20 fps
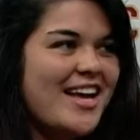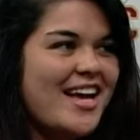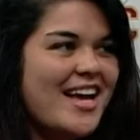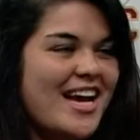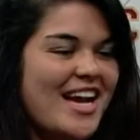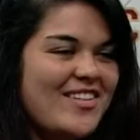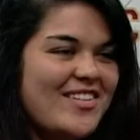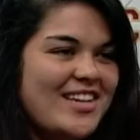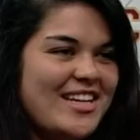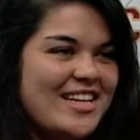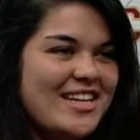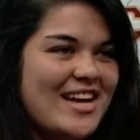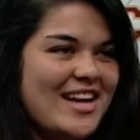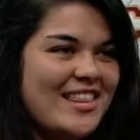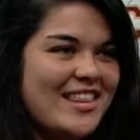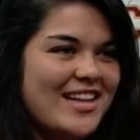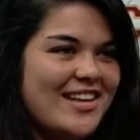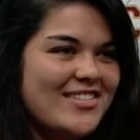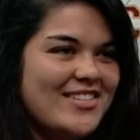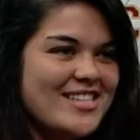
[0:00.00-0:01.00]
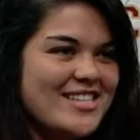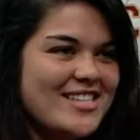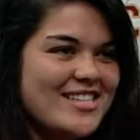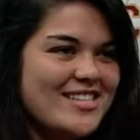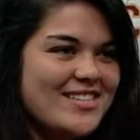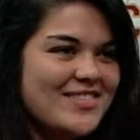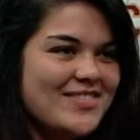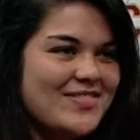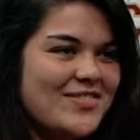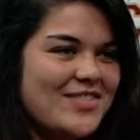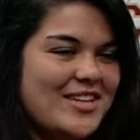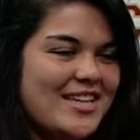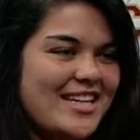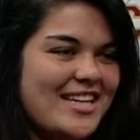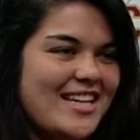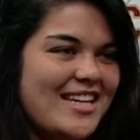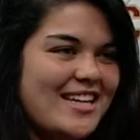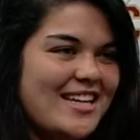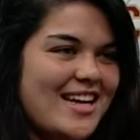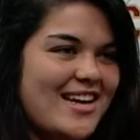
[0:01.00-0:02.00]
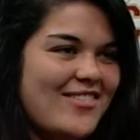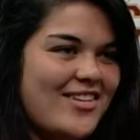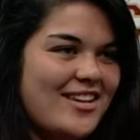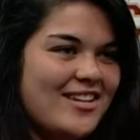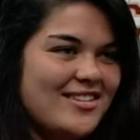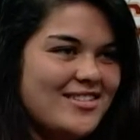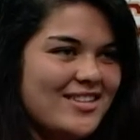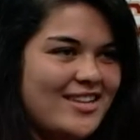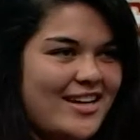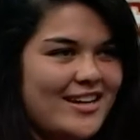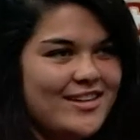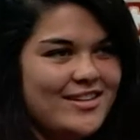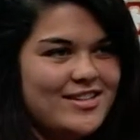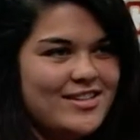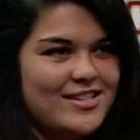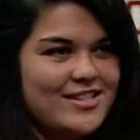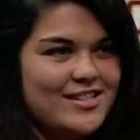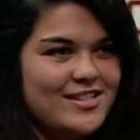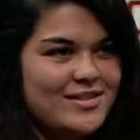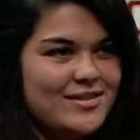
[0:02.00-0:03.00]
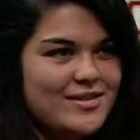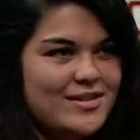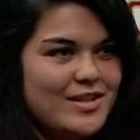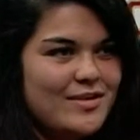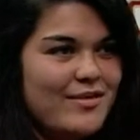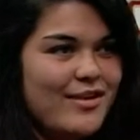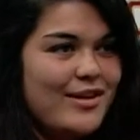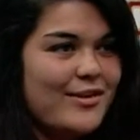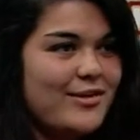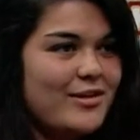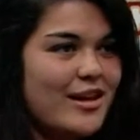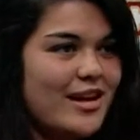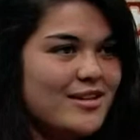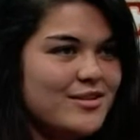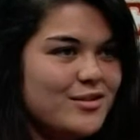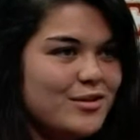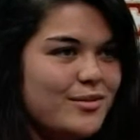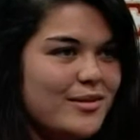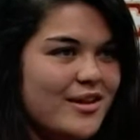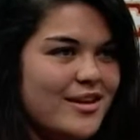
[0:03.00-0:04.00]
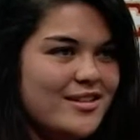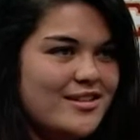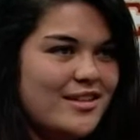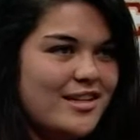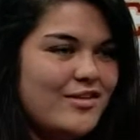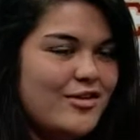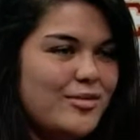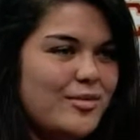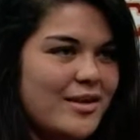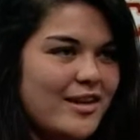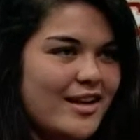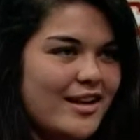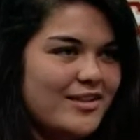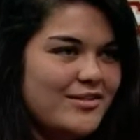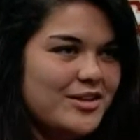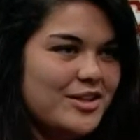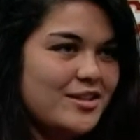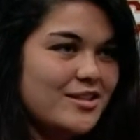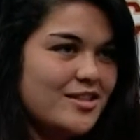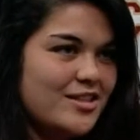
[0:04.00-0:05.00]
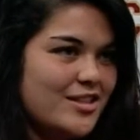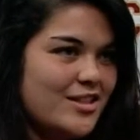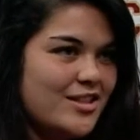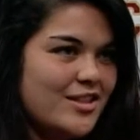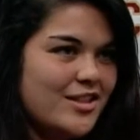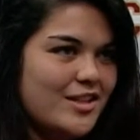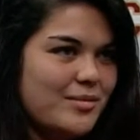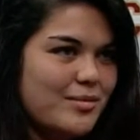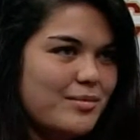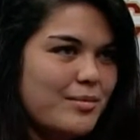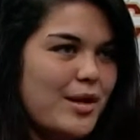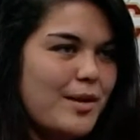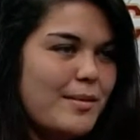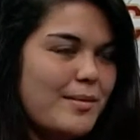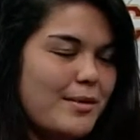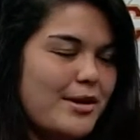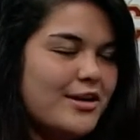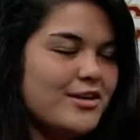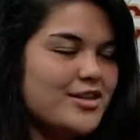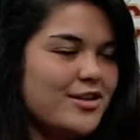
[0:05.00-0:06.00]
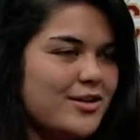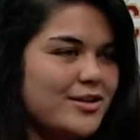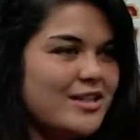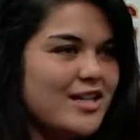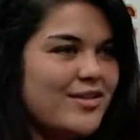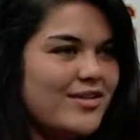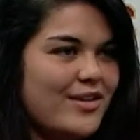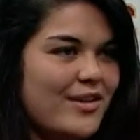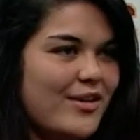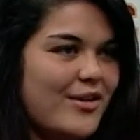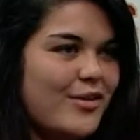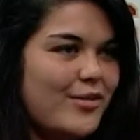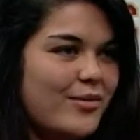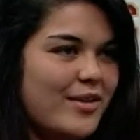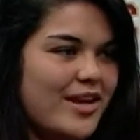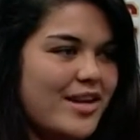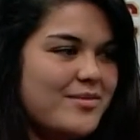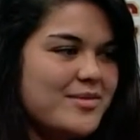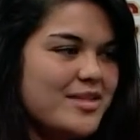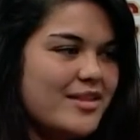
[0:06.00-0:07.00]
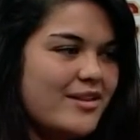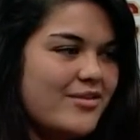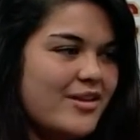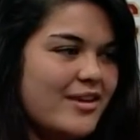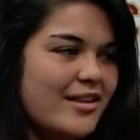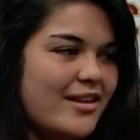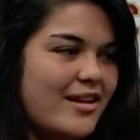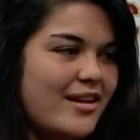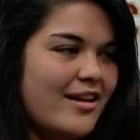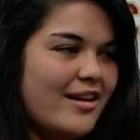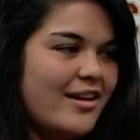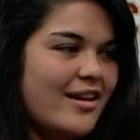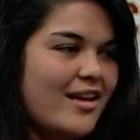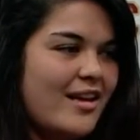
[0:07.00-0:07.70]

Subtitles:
I think it was pretty neat having like just some of my old high school players and even my like little sister and my parents always come to the home games and everything.